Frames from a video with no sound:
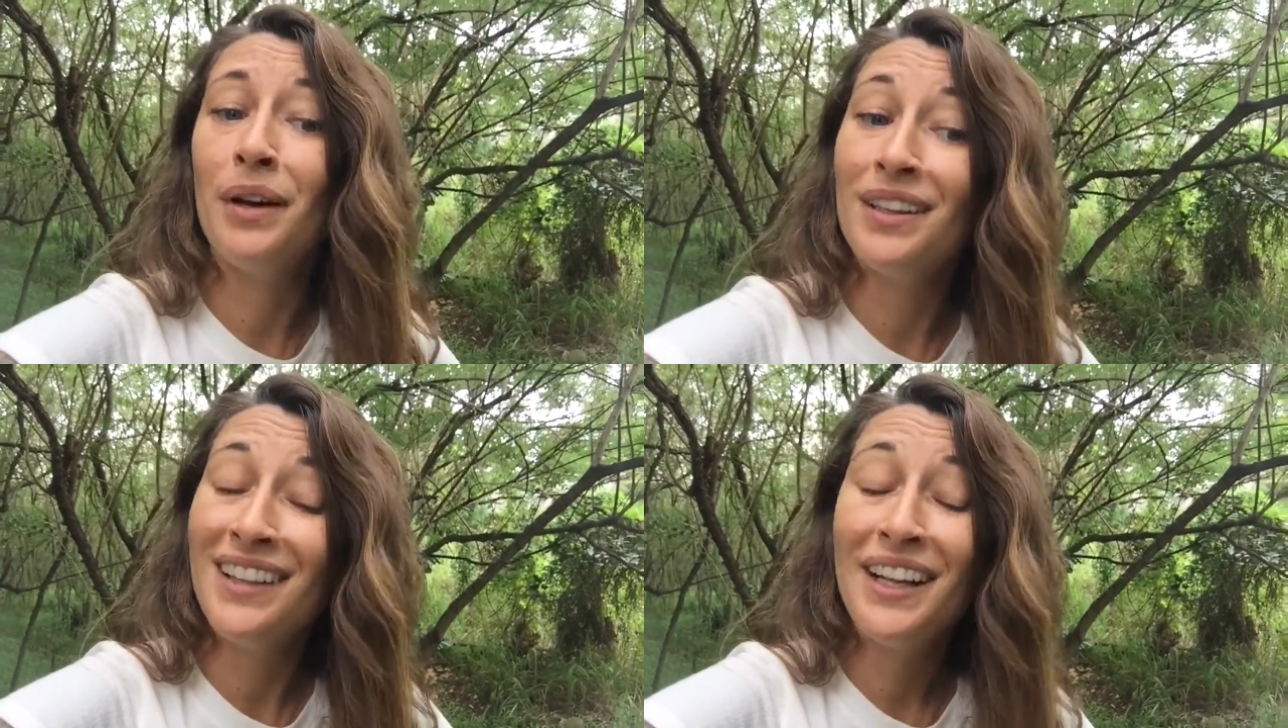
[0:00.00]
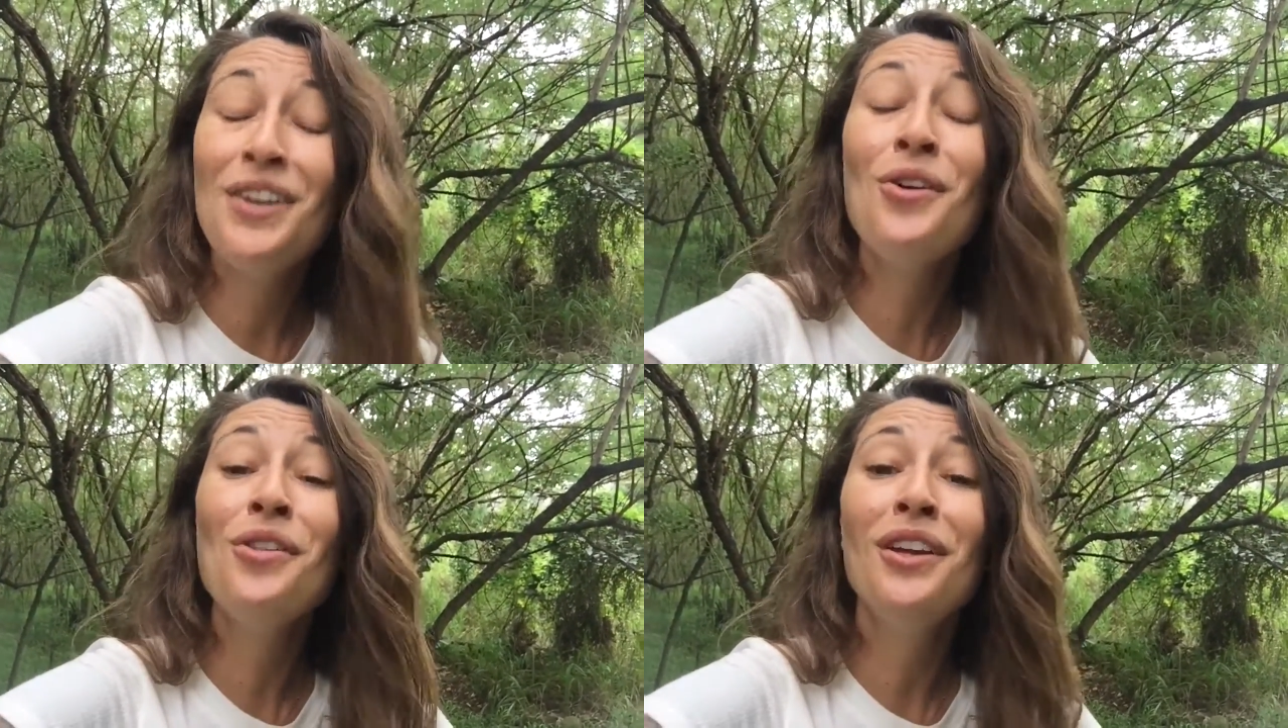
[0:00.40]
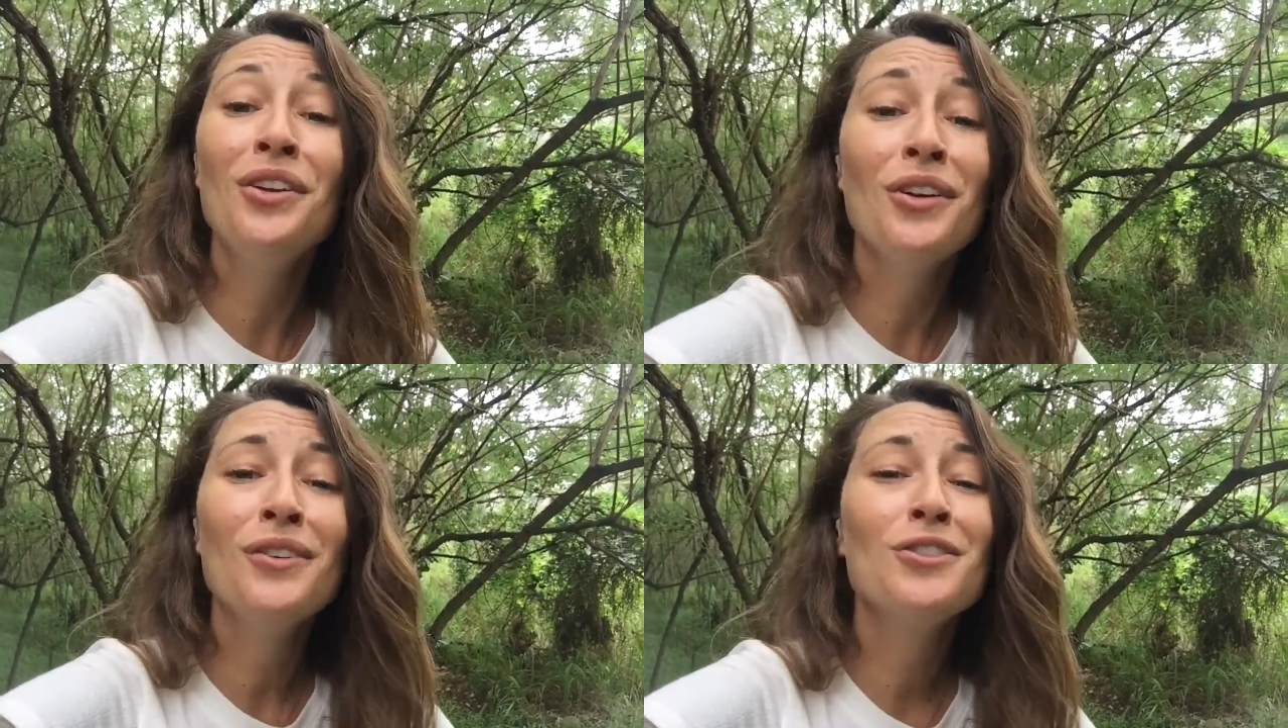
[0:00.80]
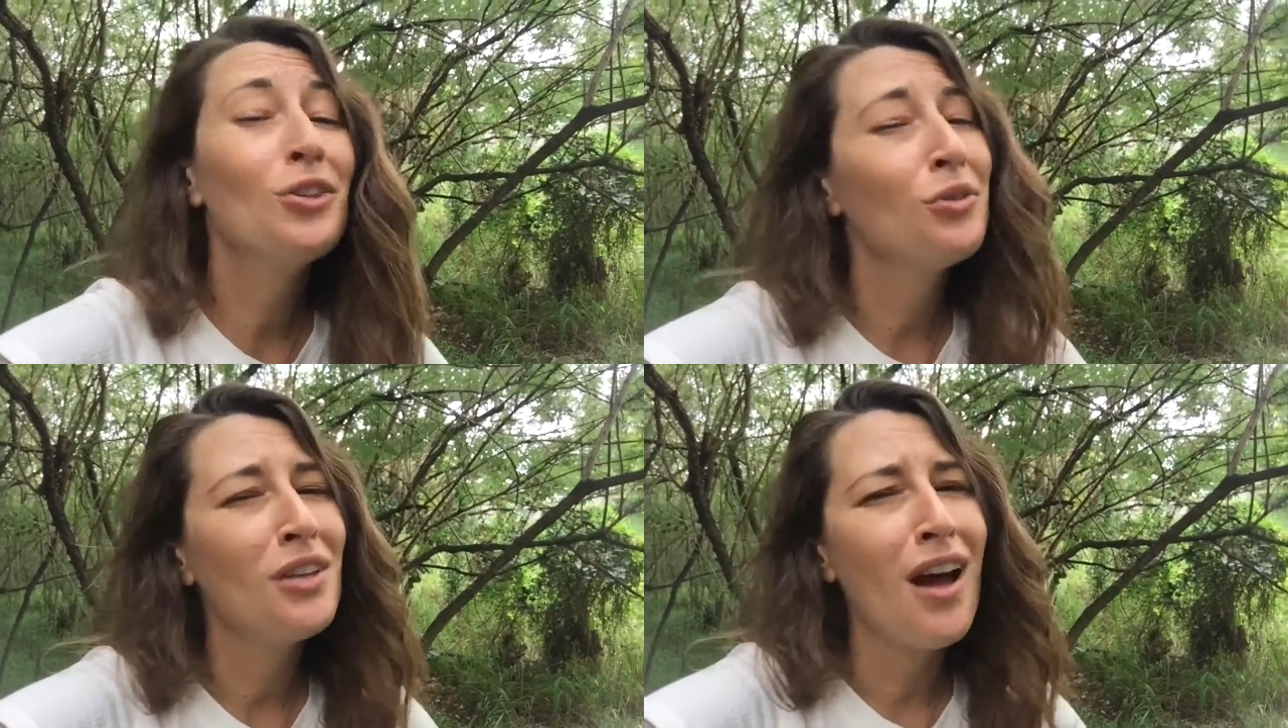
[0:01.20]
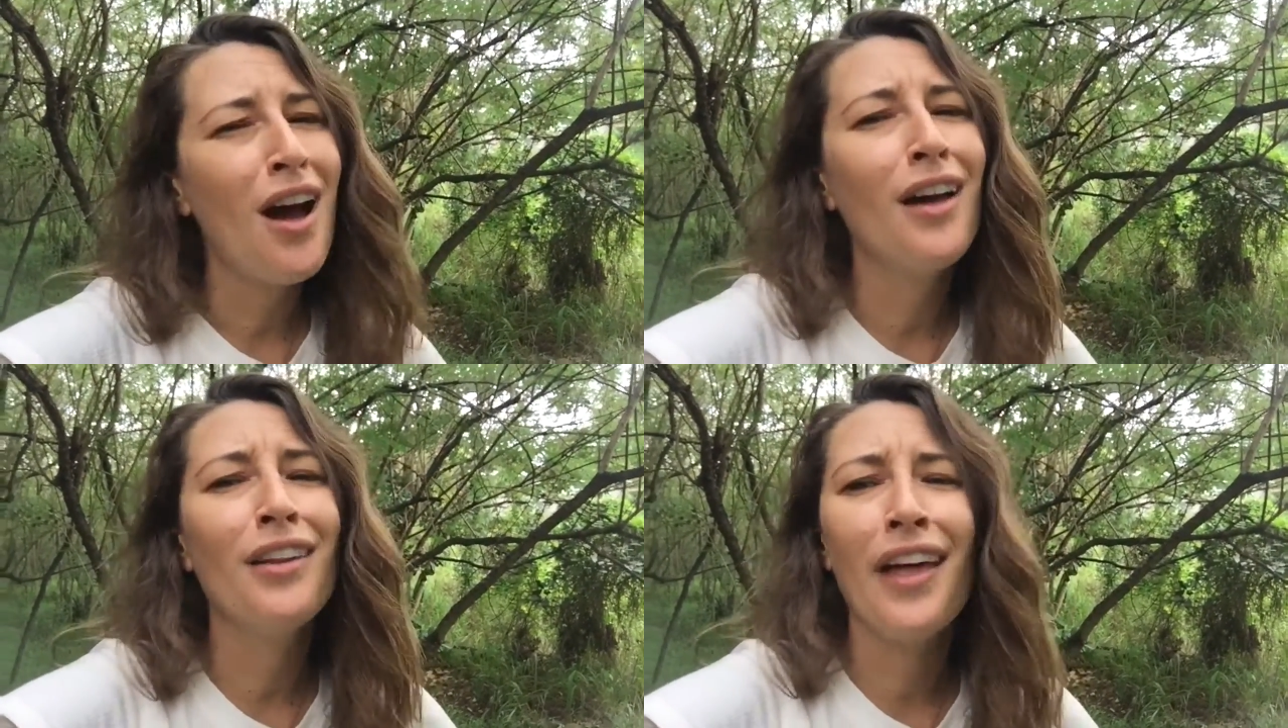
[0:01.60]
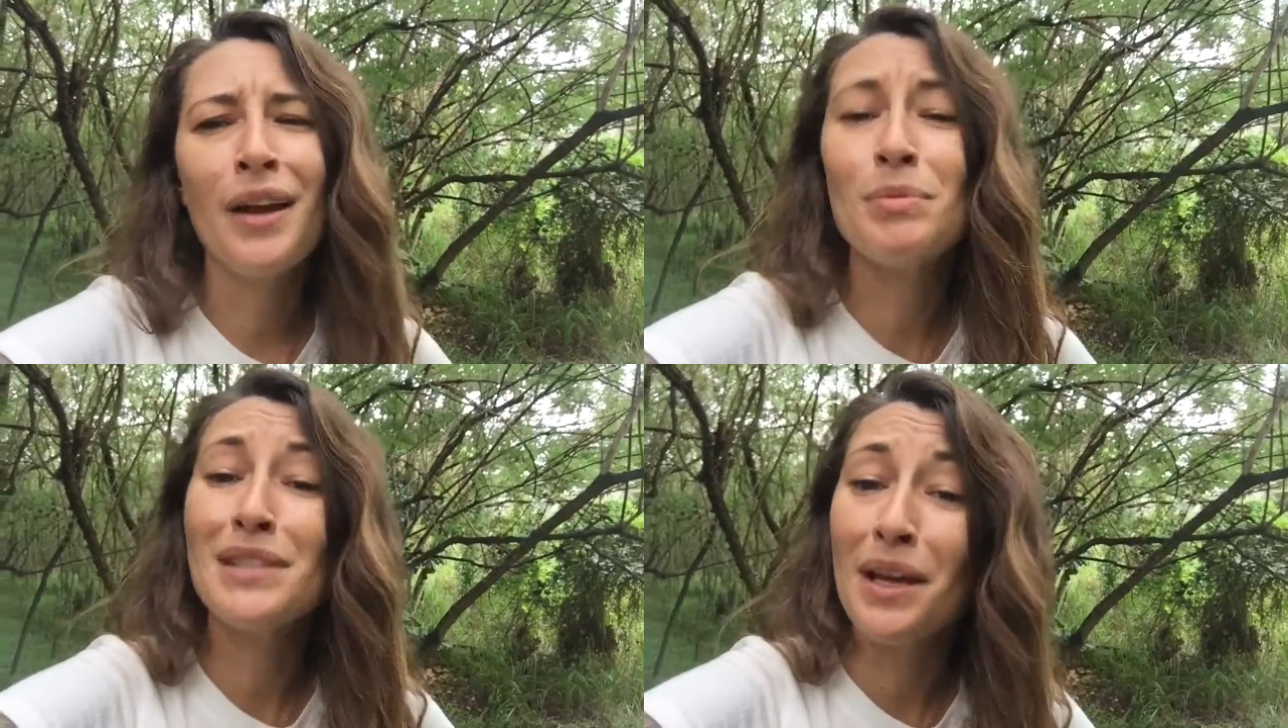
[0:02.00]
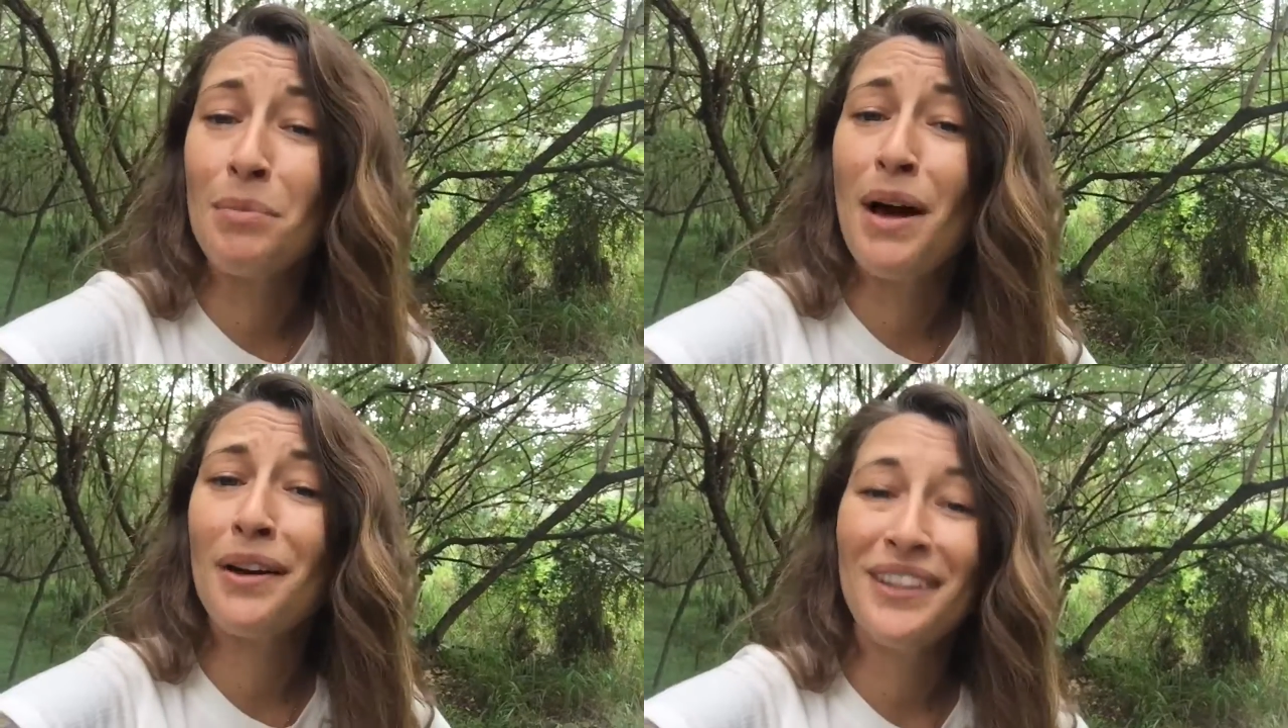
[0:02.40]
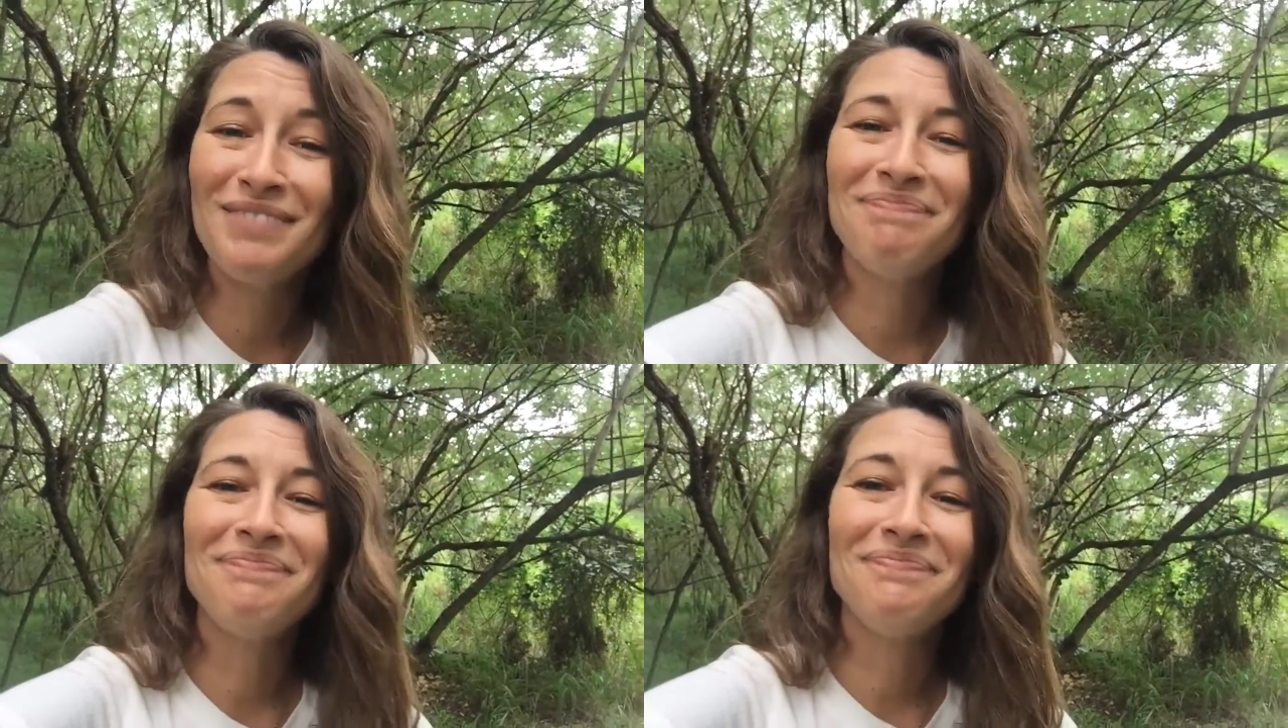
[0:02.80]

but I know that you're also not that upset about it.